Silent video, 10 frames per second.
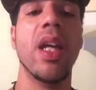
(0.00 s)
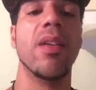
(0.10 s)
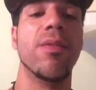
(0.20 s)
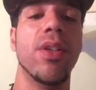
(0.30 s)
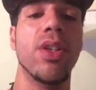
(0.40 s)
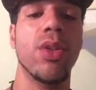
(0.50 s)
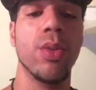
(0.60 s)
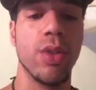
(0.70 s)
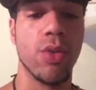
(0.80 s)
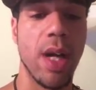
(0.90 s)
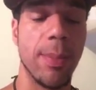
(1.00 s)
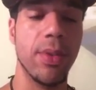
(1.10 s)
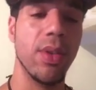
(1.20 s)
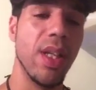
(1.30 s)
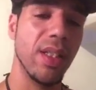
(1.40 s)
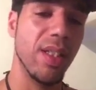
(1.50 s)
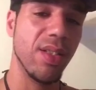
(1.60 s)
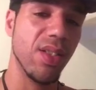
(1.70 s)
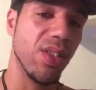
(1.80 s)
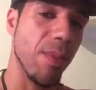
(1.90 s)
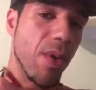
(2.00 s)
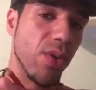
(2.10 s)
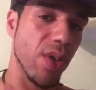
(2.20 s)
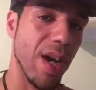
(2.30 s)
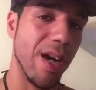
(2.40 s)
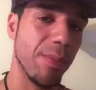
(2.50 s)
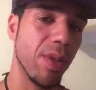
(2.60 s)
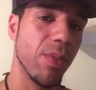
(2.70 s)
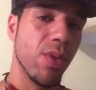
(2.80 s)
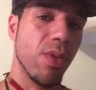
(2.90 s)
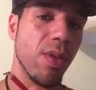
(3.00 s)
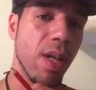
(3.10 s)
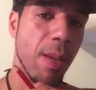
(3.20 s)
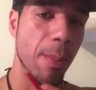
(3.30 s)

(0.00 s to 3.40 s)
They fill you and drop you. This is the most optimal,